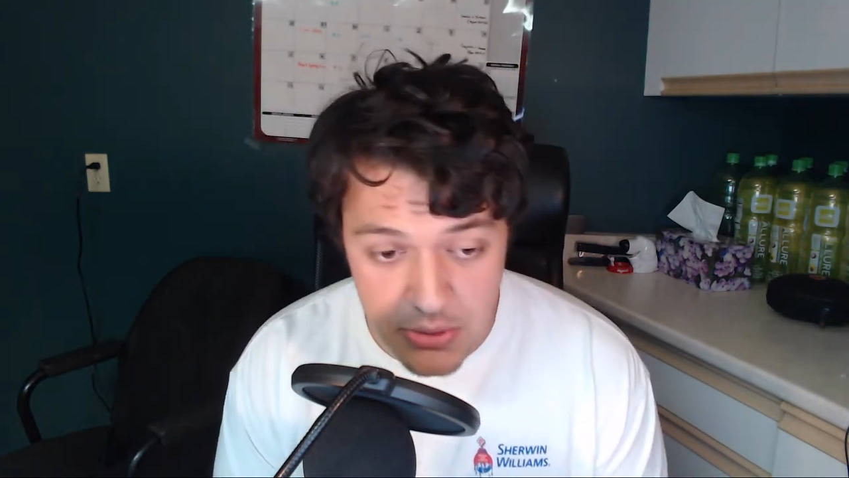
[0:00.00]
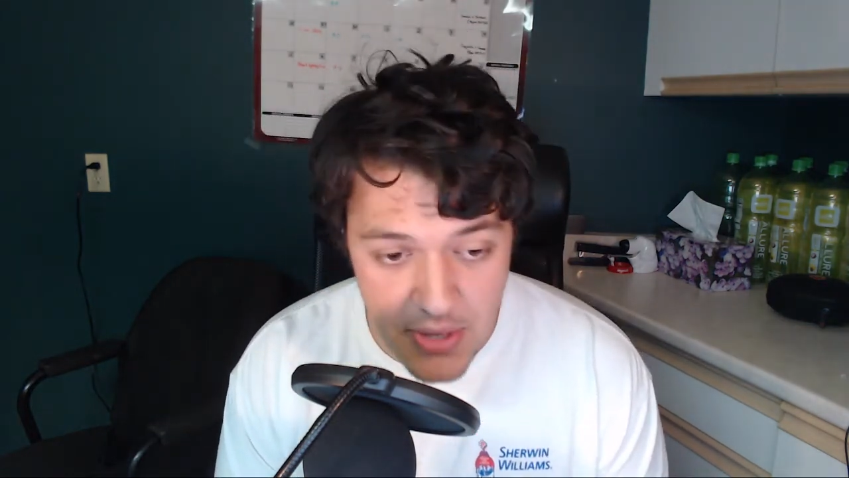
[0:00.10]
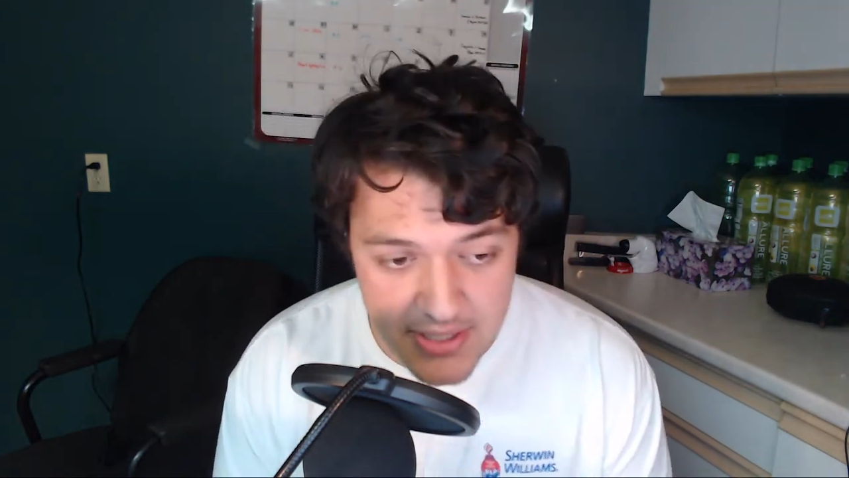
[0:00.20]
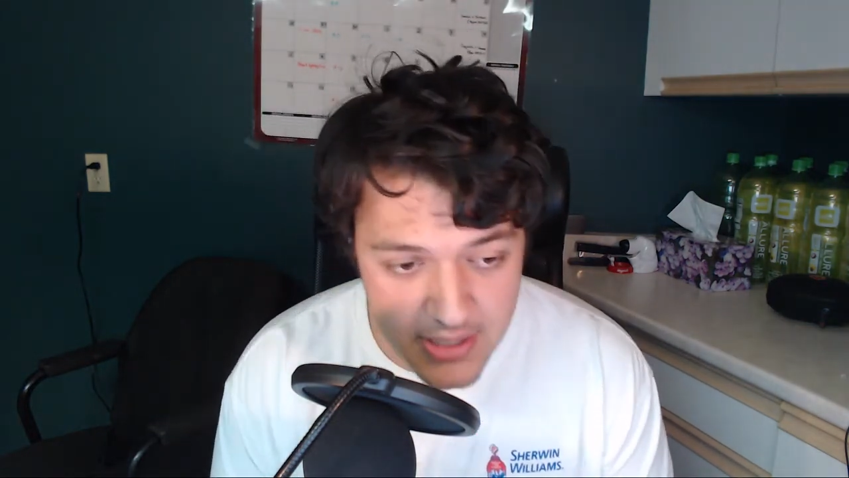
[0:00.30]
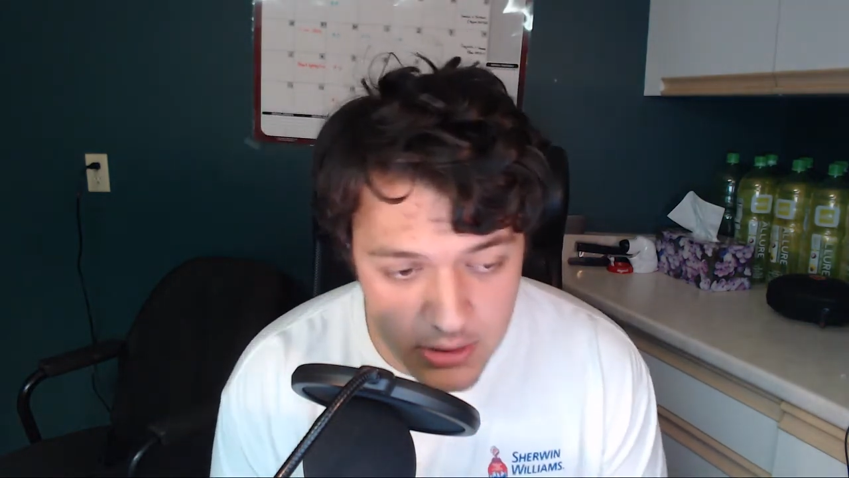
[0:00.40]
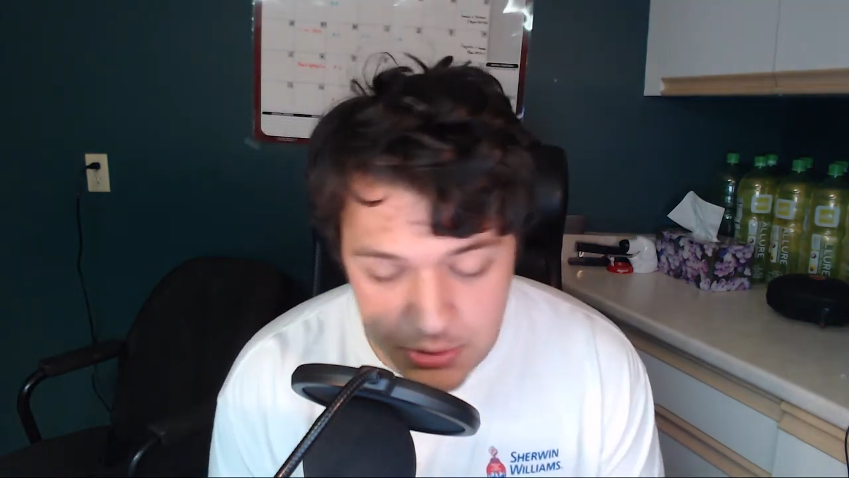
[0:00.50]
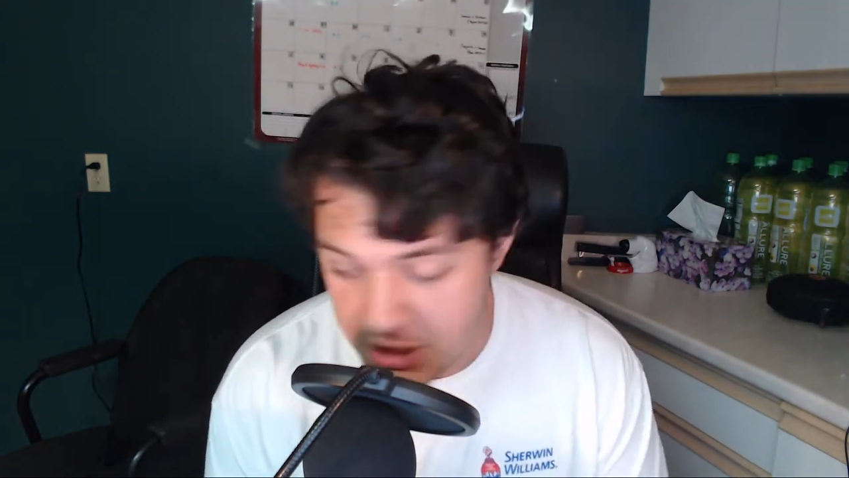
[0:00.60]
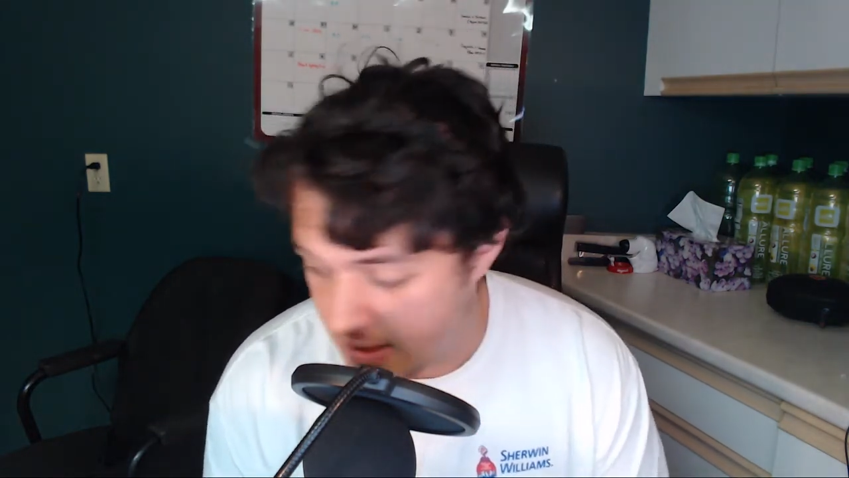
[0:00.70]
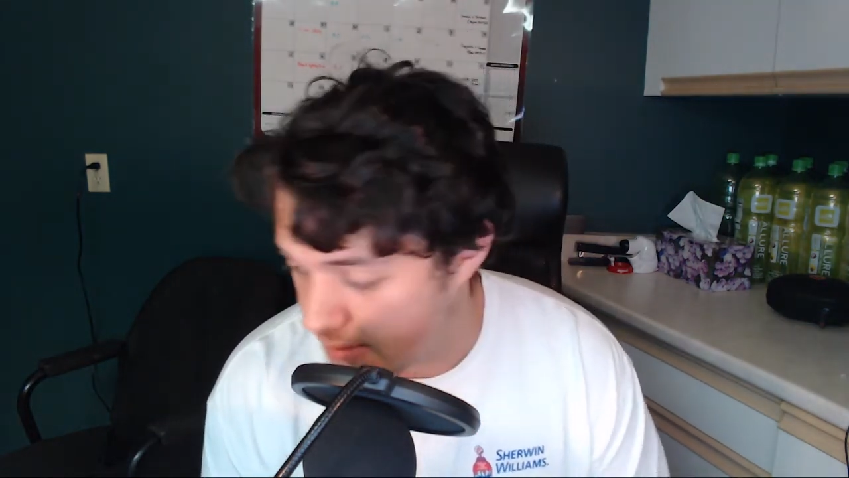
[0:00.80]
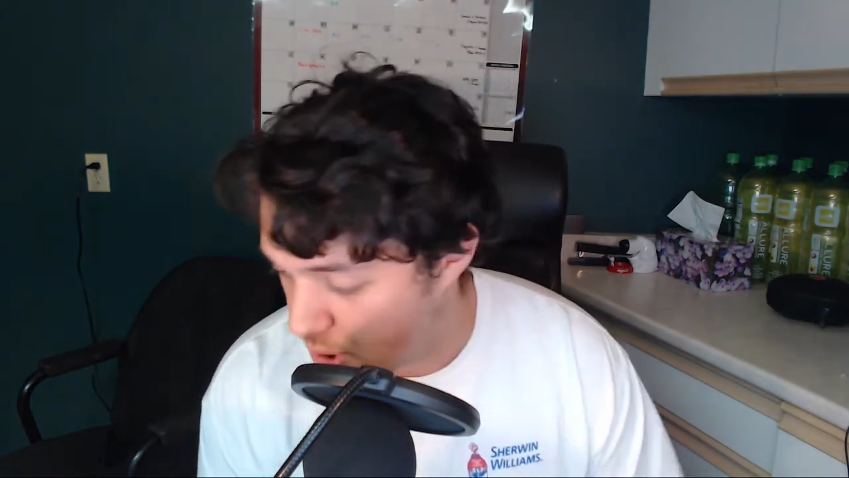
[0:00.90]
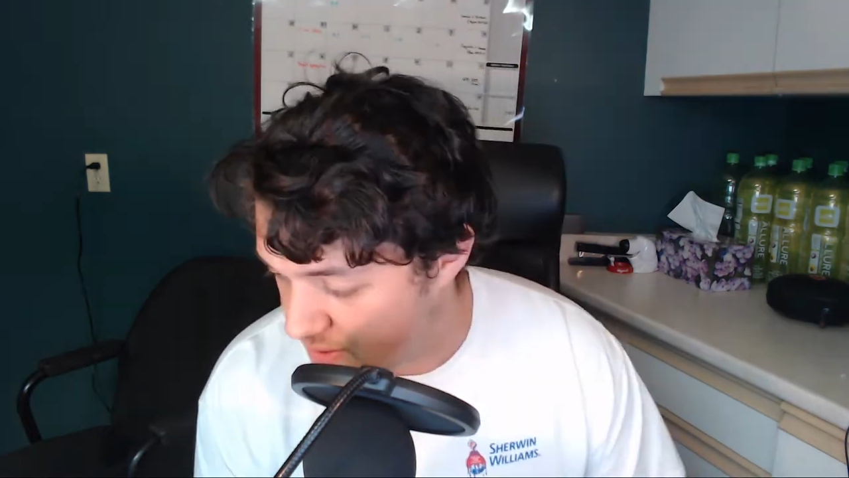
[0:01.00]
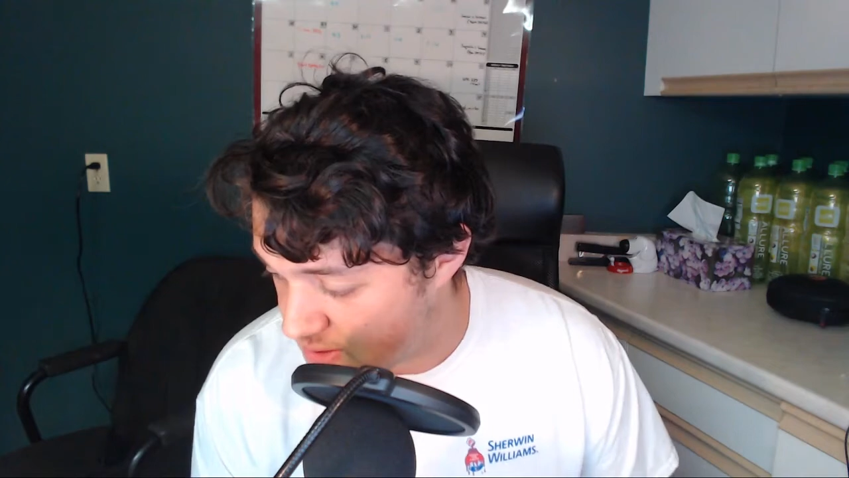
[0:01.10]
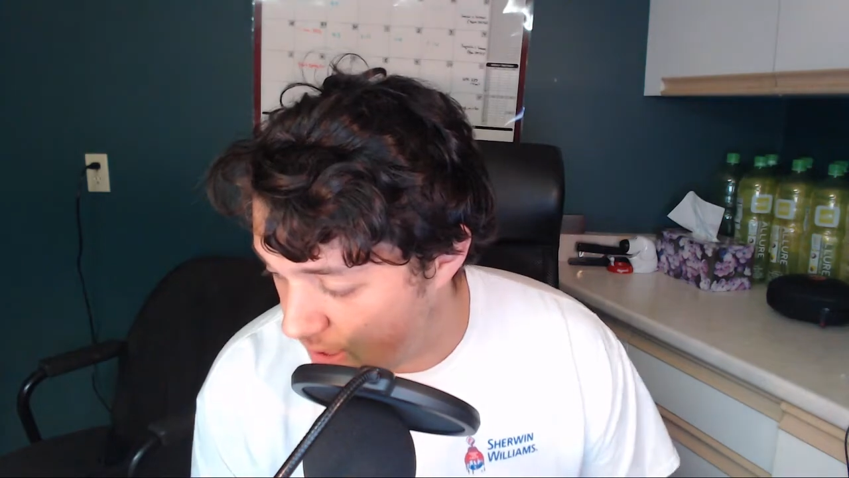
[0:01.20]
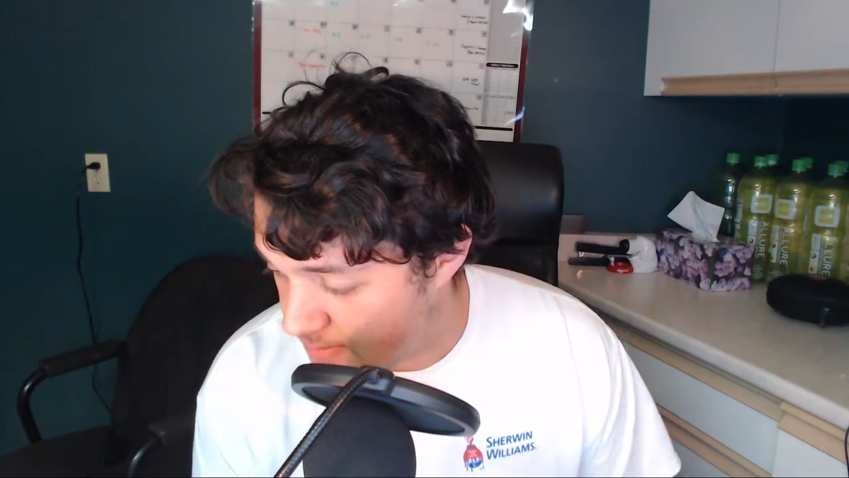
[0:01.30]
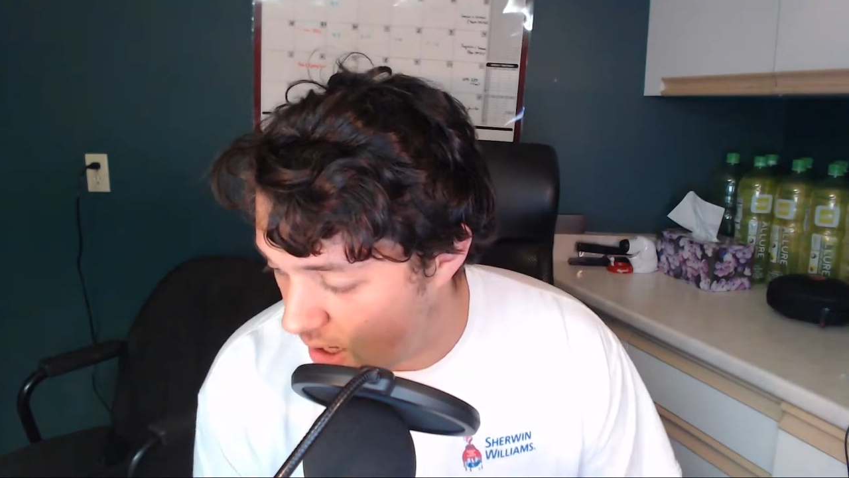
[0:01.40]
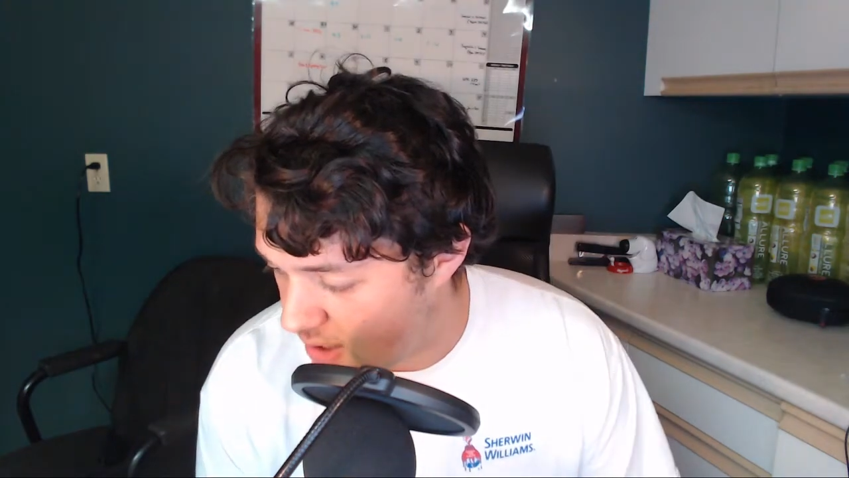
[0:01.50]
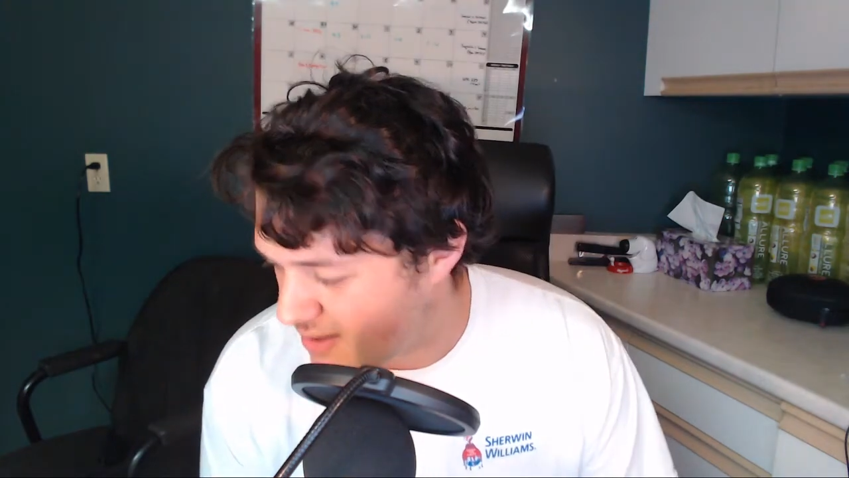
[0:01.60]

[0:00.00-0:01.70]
we had Canelo Jacobs on the same night,